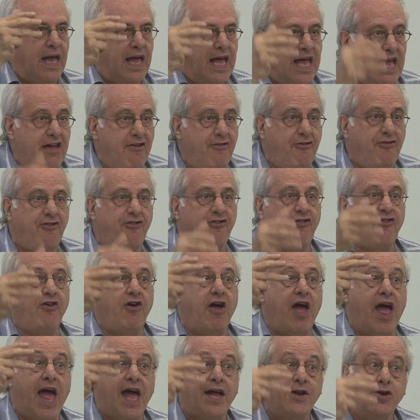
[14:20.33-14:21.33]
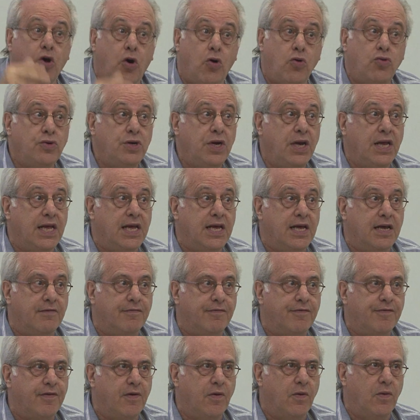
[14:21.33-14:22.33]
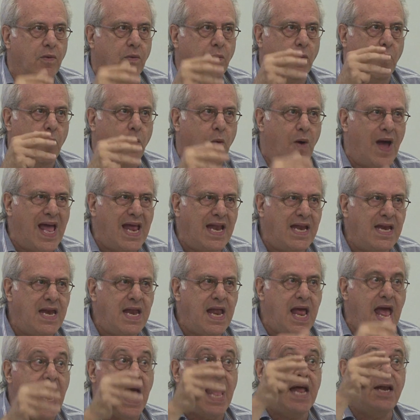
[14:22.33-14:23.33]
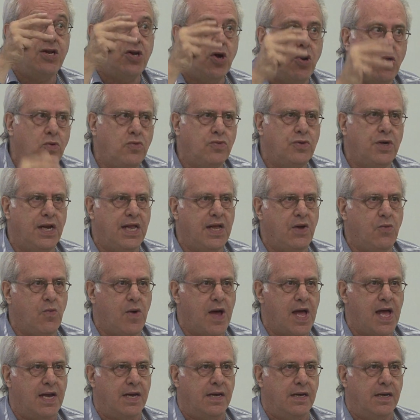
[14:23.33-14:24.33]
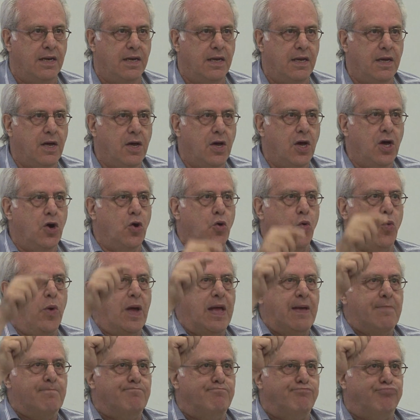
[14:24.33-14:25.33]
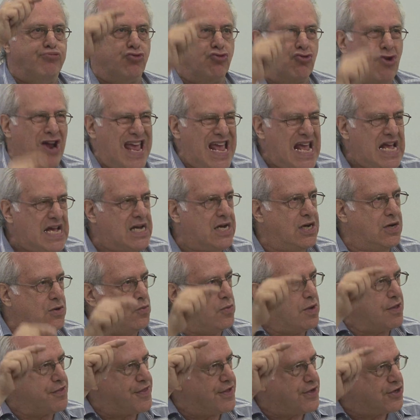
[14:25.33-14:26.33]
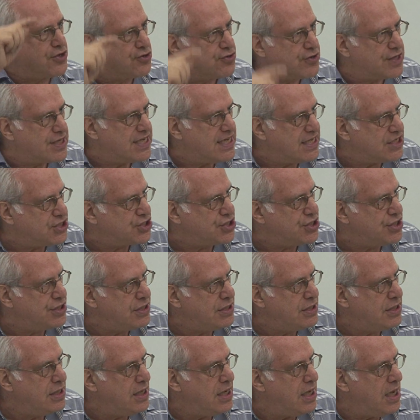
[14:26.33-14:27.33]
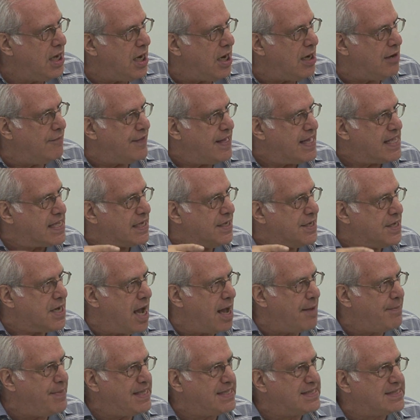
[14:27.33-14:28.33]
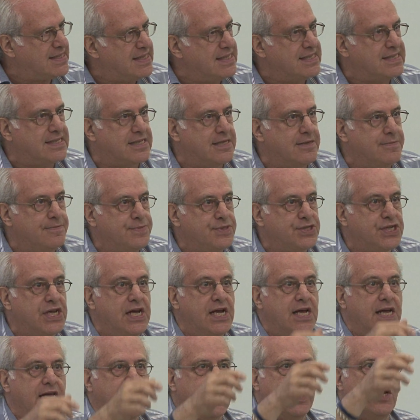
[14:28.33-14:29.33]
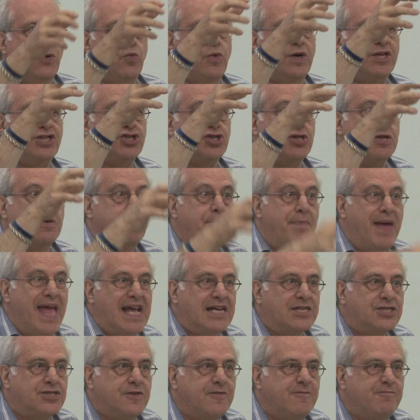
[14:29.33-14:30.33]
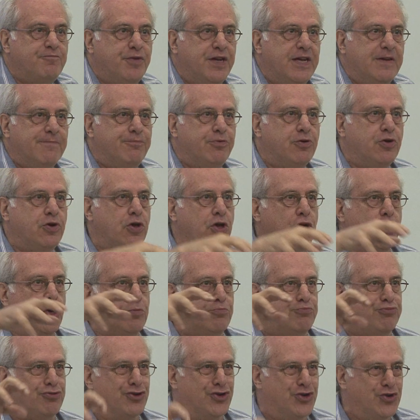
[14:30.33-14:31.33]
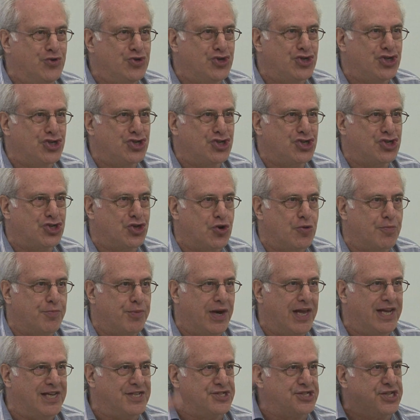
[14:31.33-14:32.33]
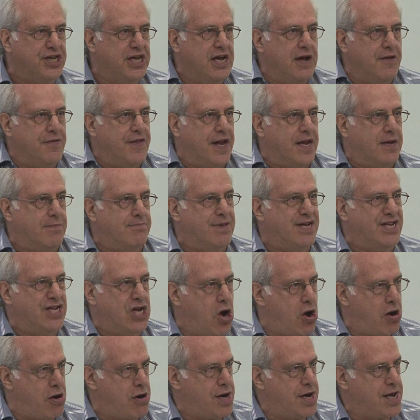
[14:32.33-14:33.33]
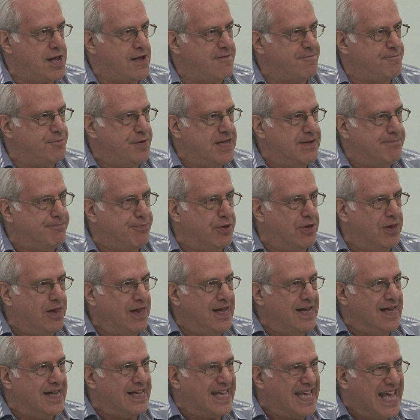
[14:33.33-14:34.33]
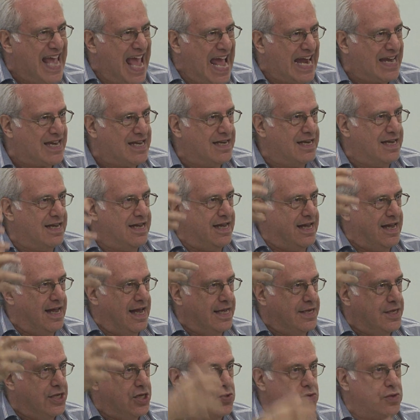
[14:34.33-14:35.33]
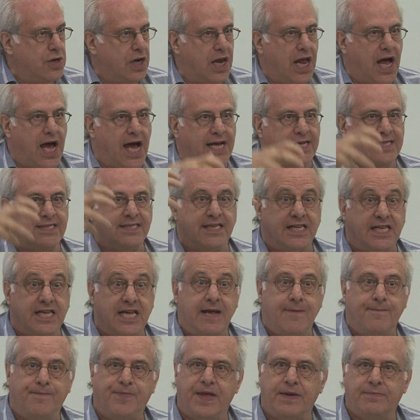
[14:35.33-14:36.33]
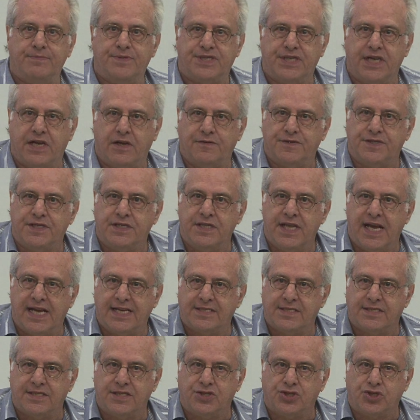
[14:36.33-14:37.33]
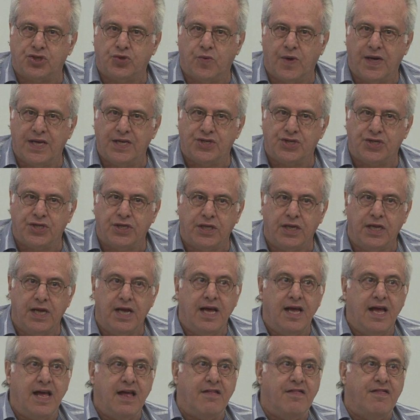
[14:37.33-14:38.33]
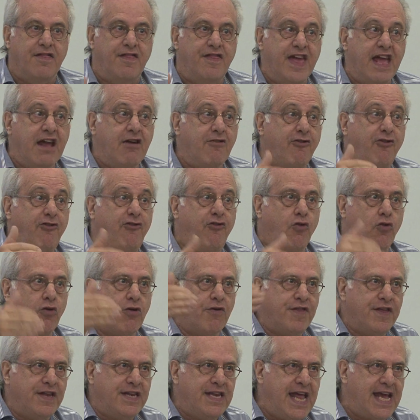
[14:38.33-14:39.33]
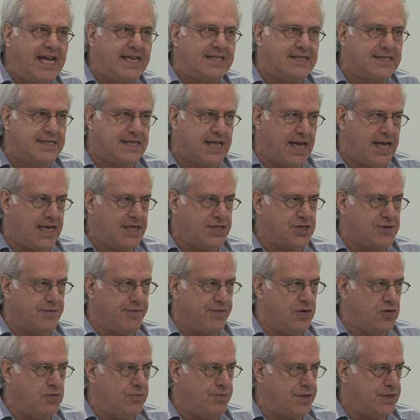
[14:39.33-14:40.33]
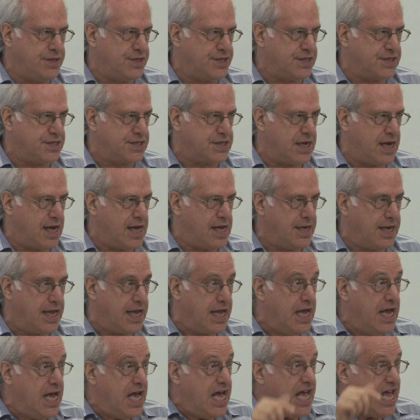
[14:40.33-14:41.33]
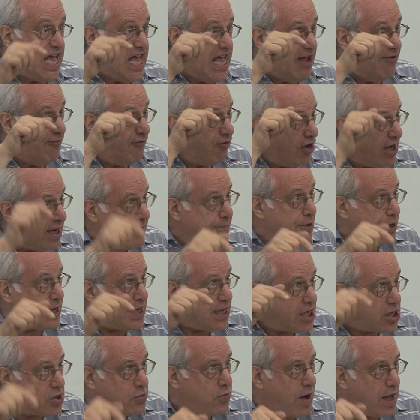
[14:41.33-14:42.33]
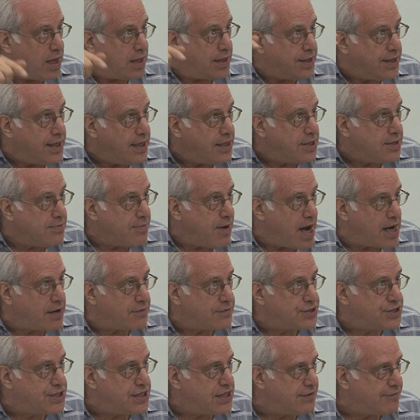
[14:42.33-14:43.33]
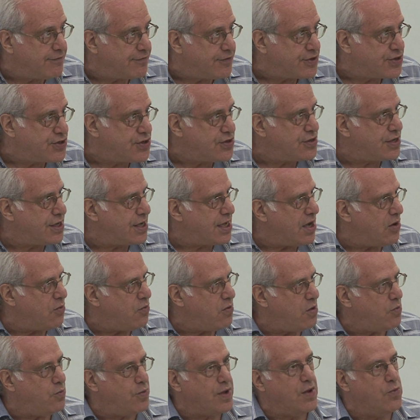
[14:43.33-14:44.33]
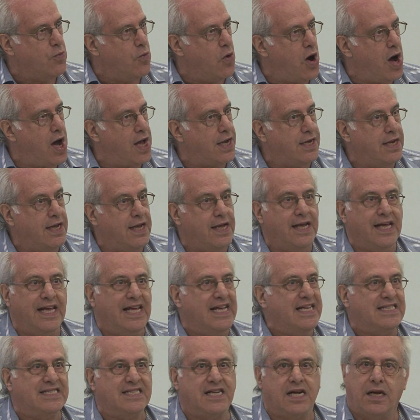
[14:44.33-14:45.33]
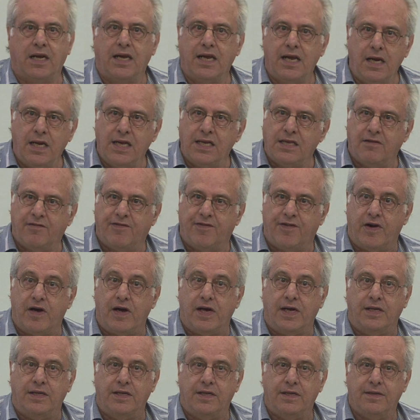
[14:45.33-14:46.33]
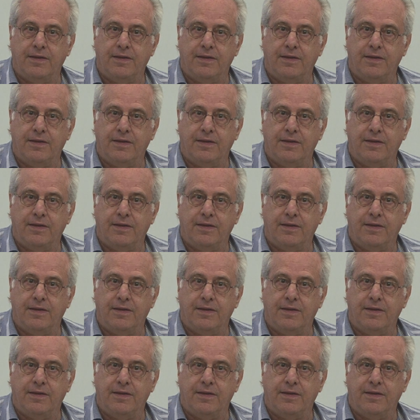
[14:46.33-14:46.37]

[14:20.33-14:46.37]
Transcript: if and only if, when and only when, we break with the tradition of economic systems in which the mass of people produce a surplus that a minority of people get and utilize to keep themselves in that situation. Therefore, the next stage of human society, if liberty, equality, democracy, and fraternity are what we want, is clearly defined.